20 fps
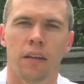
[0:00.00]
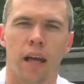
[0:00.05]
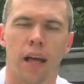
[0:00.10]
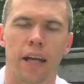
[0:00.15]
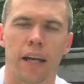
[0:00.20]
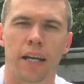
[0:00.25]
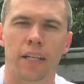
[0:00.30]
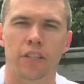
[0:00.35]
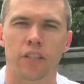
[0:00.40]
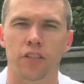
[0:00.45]
Hi
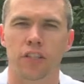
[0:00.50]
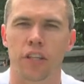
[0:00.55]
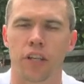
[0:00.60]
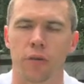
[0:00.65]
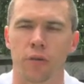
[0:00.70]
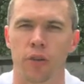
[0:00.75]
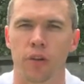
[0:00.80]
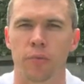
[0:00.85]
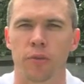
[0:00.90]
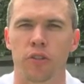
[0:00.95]
guys, so today
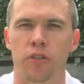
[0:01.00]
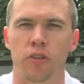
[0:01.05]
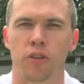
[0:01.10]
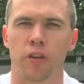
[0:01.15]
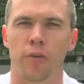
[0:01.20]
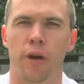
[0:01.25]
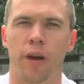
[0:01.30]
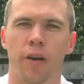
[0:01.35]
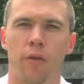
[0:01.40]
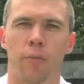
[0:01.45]
we're going to be
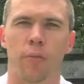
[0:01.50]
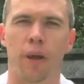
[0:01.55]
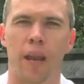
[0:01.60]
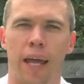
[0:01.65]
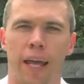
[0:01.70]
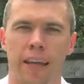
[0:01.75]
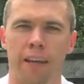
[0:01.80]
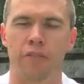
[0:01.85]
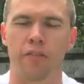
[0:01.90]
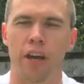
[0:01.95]
talking about
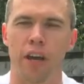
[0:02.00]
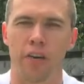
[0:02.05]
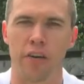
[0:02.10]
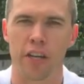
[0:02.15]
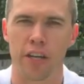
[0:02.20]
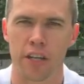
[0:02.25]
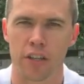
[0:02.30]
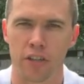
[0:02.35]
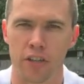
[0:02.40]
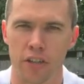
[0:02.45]
plank
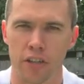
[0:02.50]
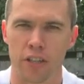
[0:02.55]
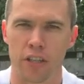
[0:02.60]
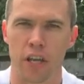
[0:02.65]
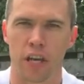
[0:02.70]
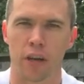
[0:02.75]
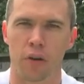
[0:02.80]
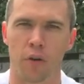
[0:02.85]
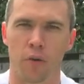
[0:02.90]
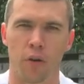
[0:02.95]
variations.
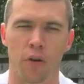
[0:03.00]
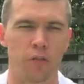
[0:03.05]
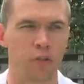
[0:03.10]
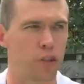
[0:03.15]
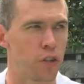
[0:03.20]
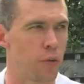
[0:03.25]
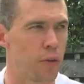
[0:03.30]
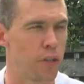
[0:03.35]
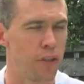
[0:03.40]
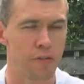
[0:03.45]
Now
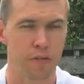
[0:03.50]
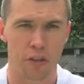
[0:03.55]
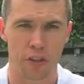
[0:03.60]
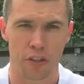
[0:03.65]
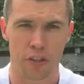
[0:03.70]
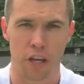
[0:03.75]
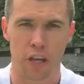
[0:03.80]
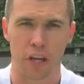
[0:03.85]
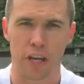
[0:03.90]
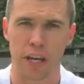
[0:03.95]
obviously when you're first
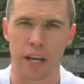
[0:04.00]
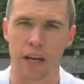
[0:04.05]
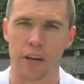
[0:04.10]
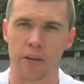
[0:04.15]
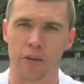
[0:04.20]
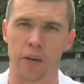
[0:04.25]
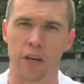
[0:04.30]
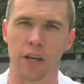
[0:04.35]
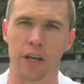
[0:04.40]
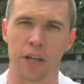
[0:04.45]
starting
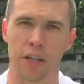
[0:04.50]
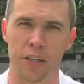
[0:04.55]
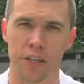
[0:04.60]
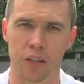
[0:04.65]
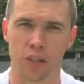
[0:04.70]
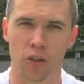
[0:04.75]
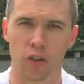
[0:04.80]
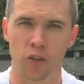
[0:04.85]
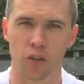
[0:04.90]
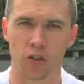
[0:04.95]
out your
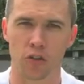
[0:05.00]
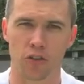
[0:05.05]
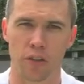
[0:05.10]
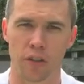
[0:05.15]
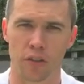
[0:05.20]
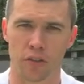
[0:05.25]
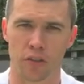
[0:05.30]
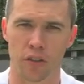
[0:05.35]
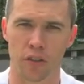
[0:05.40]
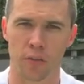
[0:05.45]
core
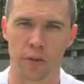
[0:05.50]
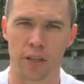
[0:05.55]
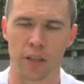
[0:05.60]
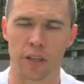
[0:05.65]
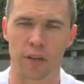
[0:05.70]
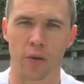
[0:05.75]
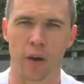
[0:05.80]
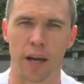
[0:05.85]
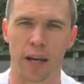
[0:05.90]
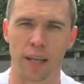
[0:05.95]
strength is going to be
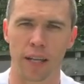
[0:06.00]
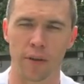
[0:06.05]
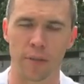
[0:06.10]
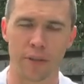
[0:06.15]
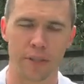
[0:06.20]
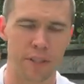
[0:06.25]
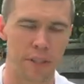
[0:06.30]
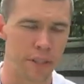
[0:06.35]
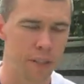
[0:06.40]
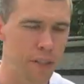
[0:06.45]
quite
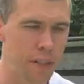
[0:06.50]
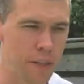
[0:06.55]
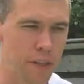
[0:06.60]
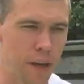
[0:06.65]
limited,